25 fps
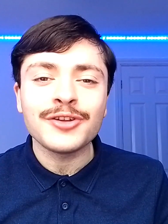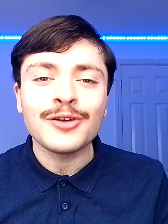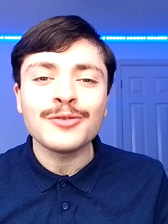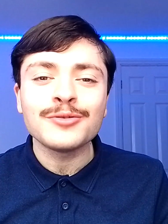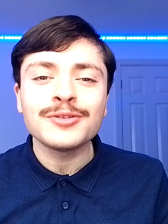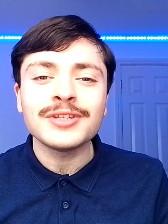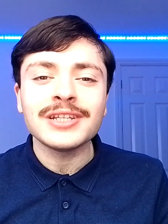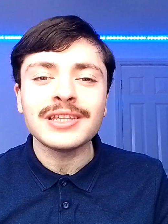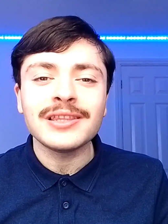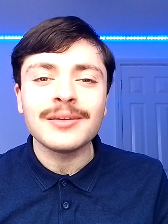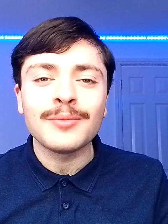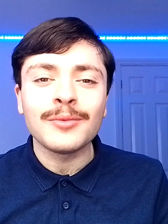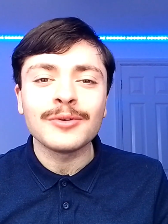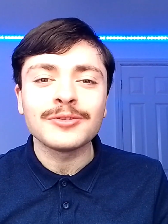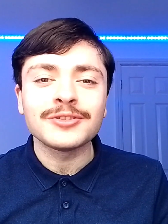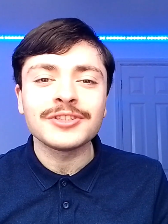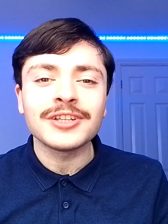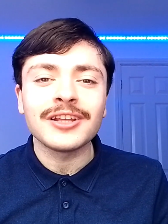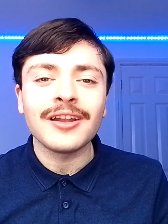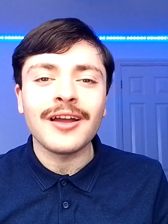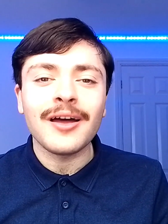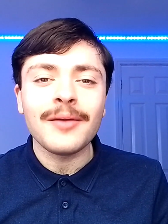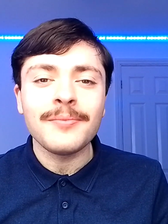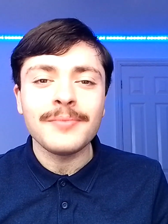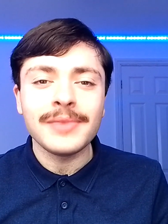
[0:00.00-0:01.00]
you don't see the
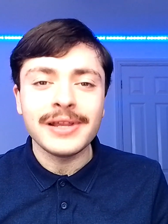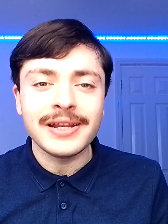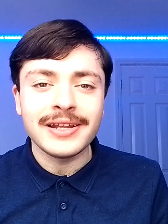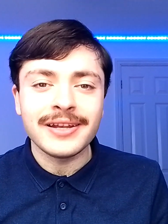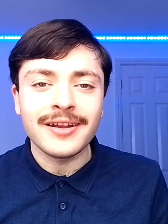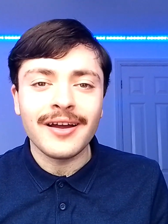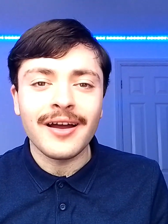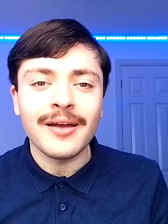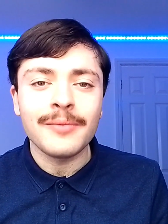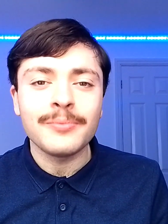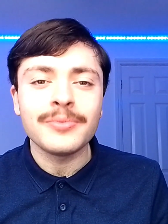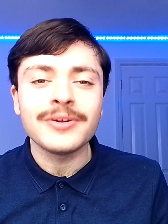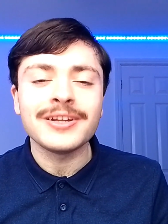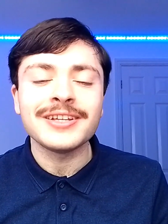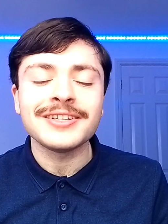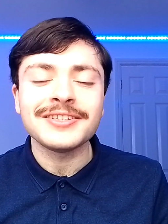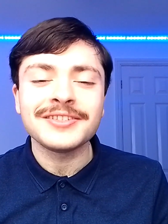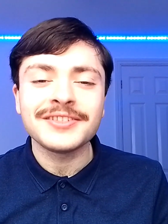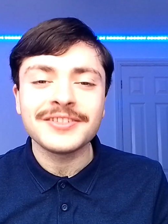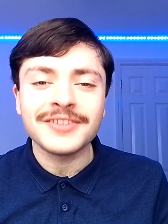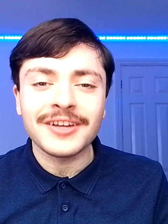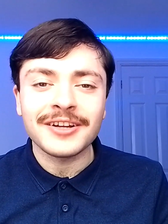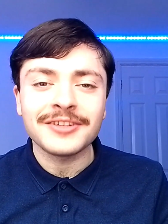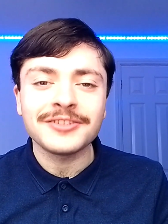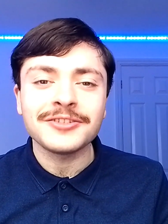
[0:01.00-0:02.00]
monster like Midnight, but
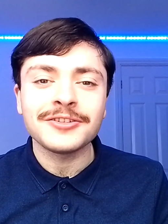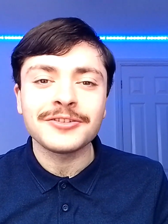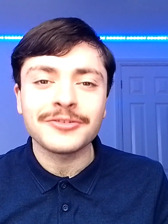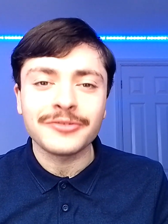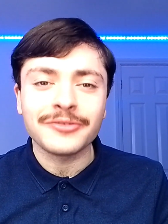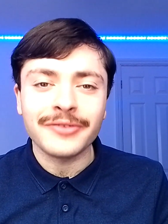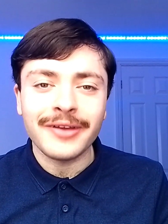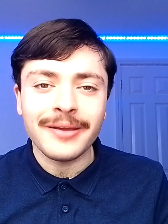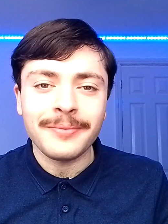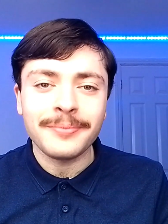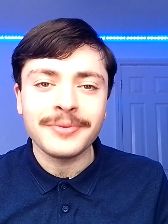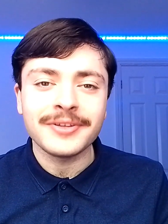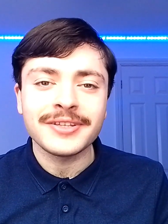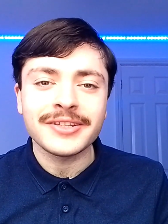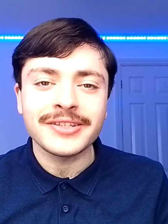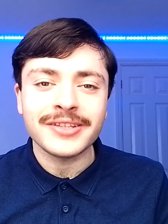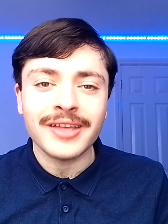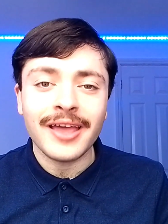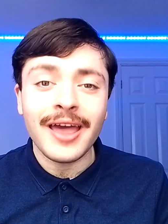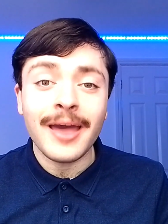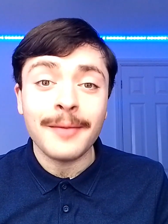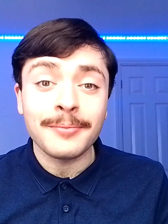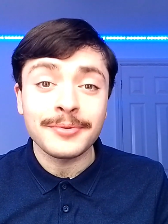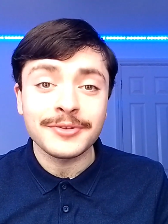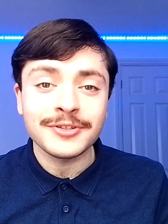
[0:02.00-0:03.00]
it's such a creepy
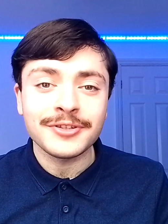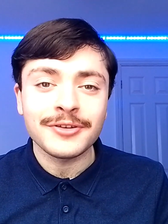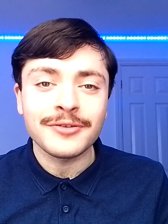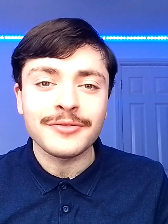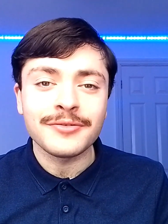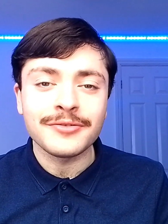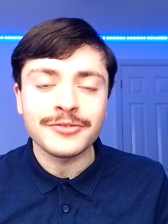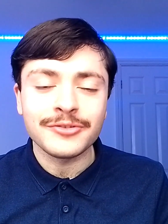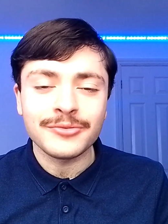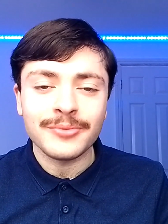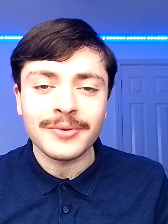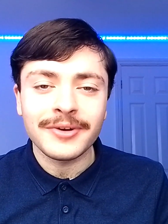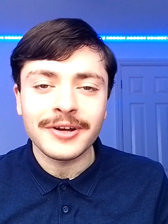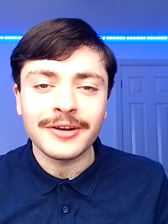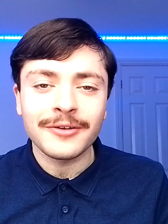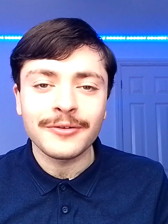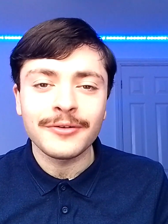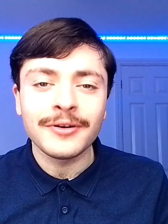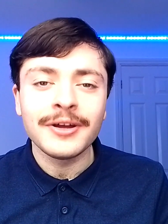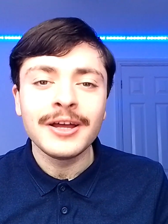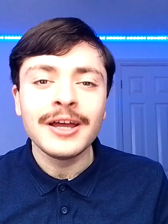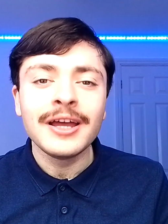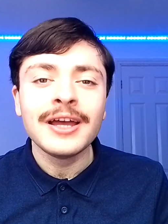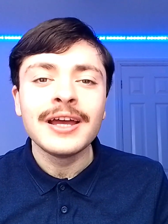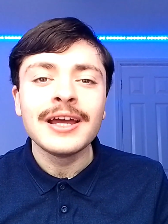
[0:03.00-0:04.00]
episode as
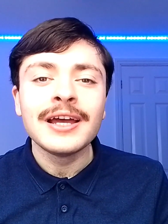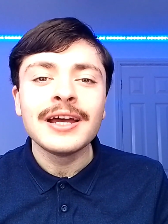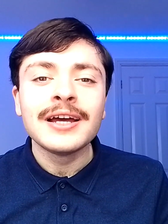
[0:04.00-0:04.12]
well.